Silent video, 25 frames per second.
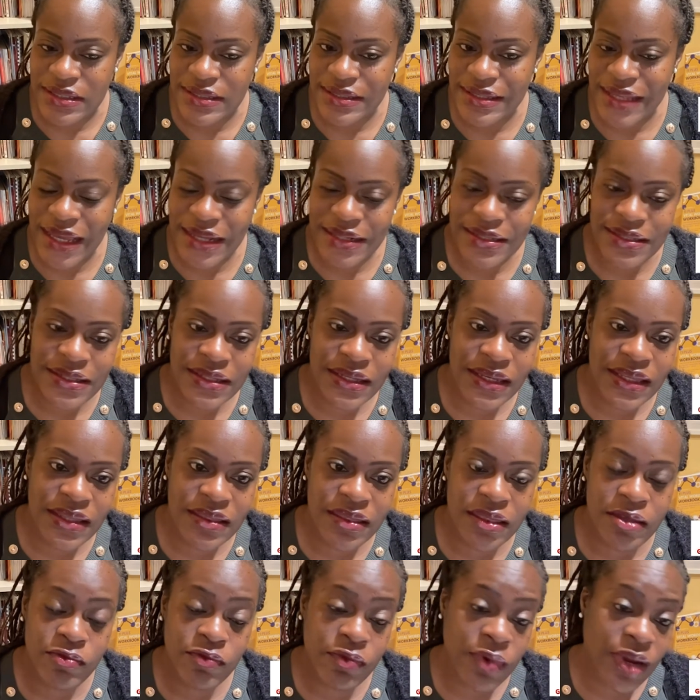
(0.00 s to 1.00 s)
it's actually
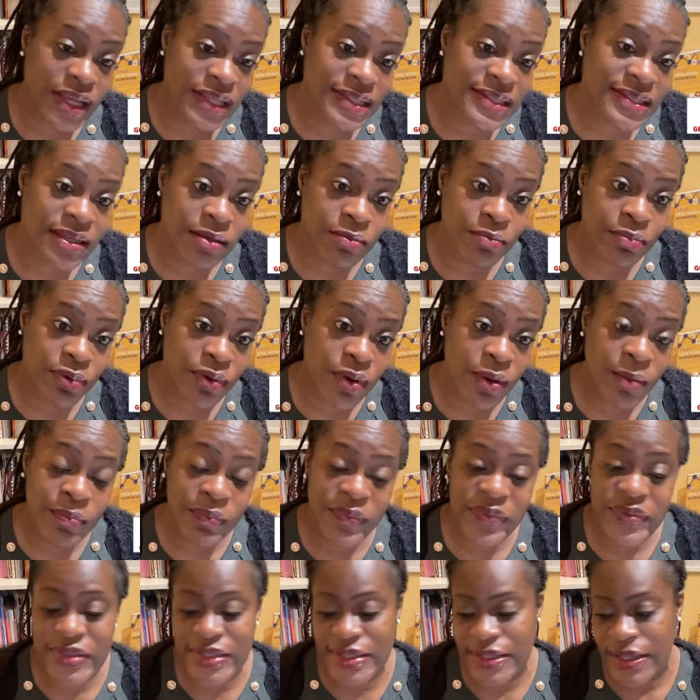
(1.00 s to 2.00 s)
the writing
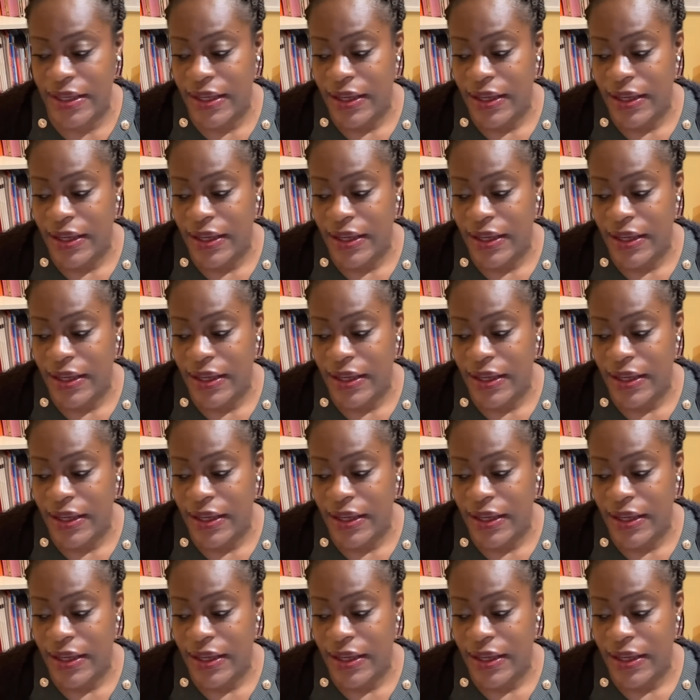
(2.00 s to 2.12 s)
prompts,